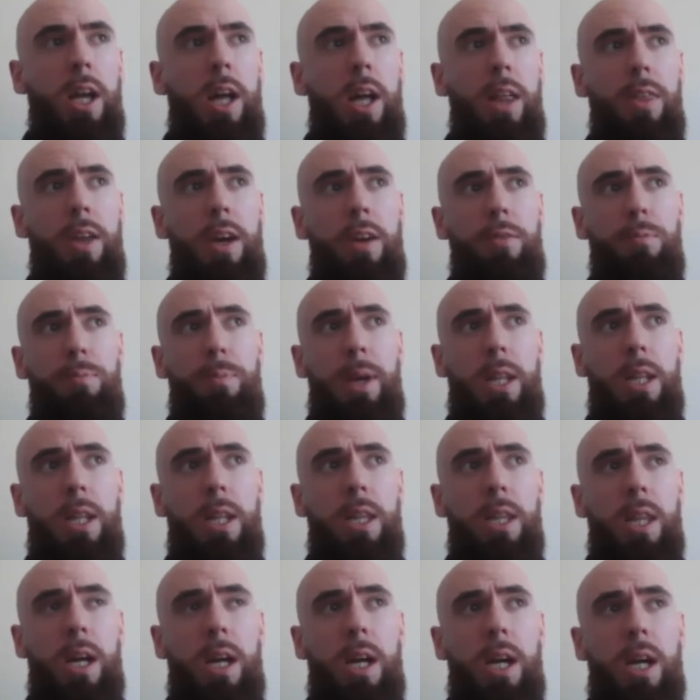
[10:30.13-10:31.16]
There have
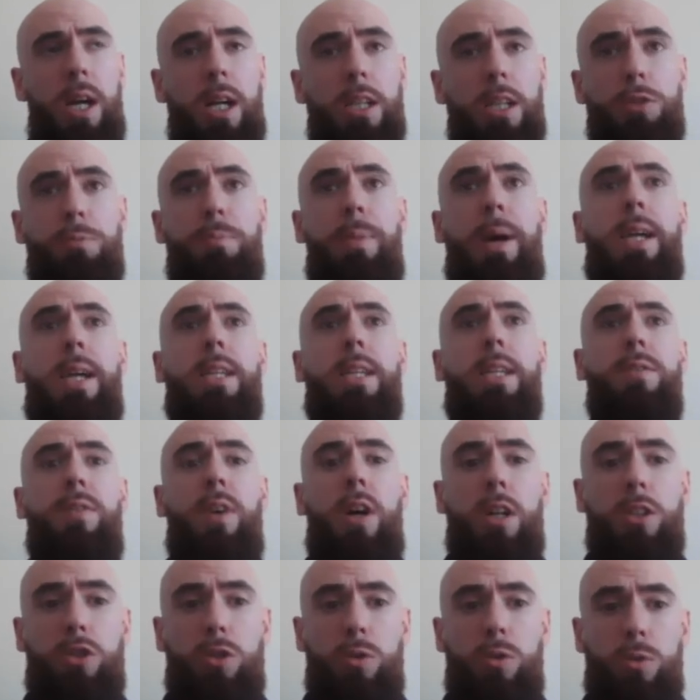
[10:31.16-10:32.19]
been a spate of
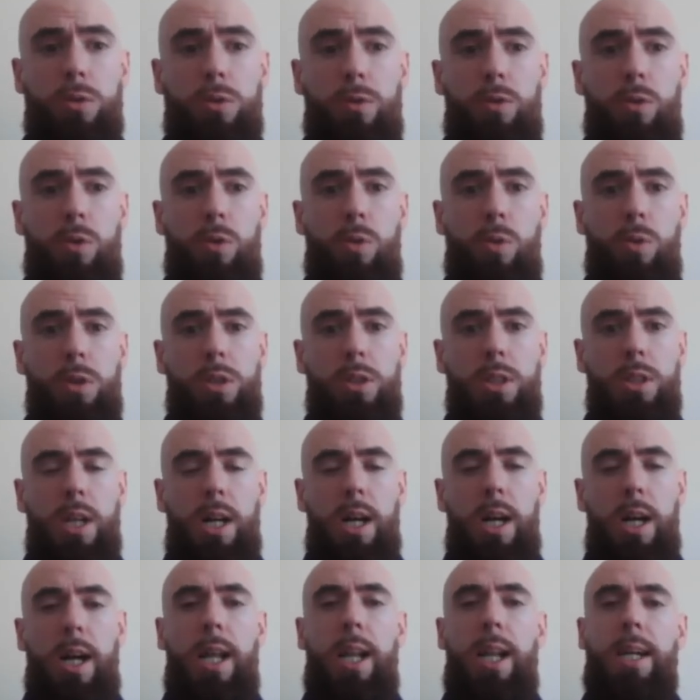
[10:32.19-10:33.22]
articles, of course,
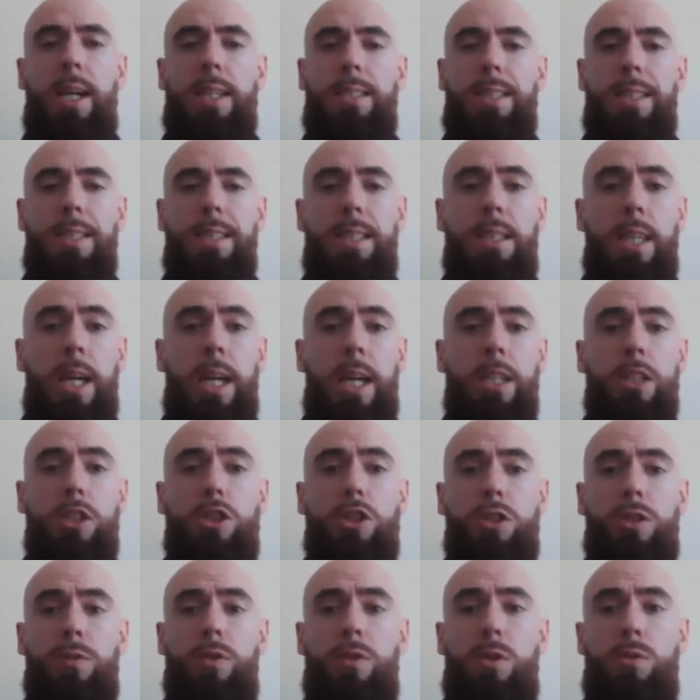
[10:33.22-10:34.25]
highlighting the
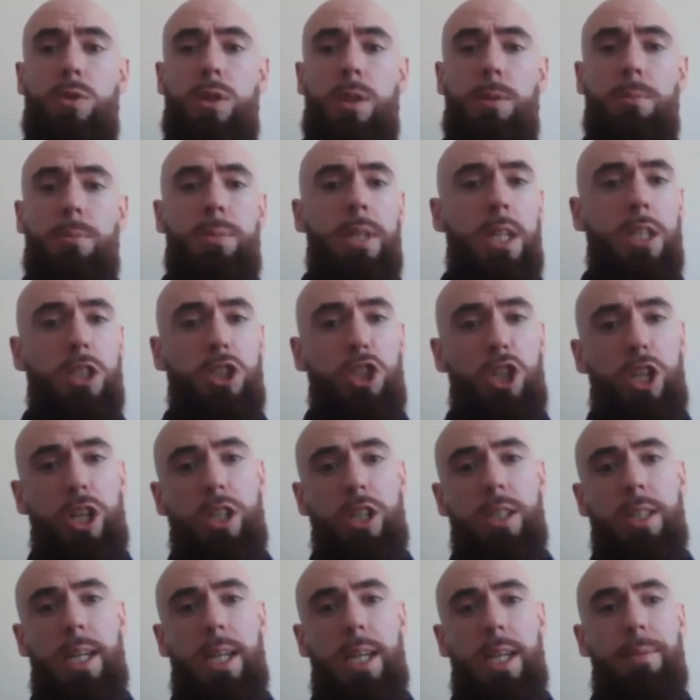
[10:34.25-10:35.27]
dangers of using potentially
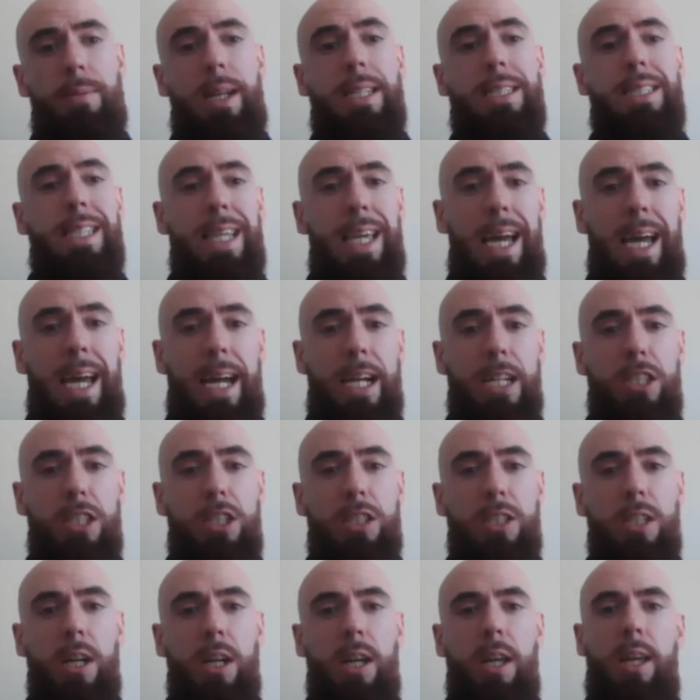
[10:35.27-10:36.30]
contaminated
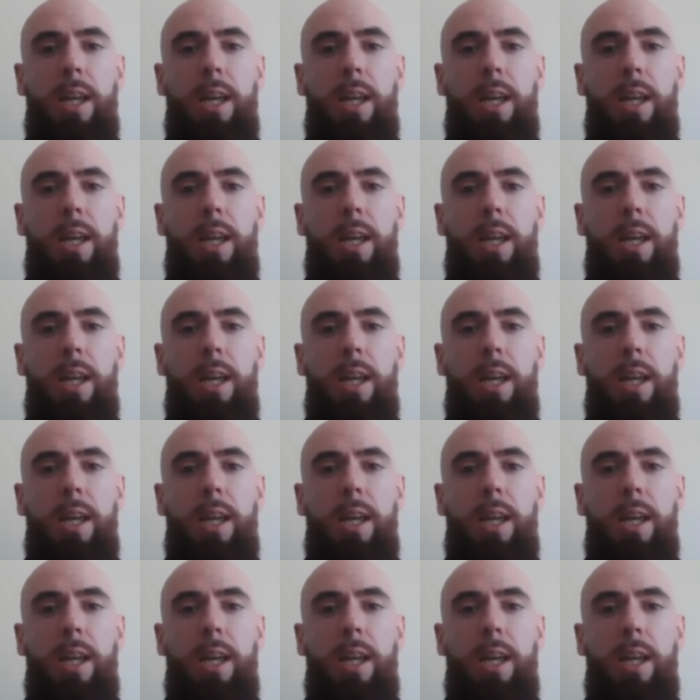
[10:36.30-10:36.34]
cash.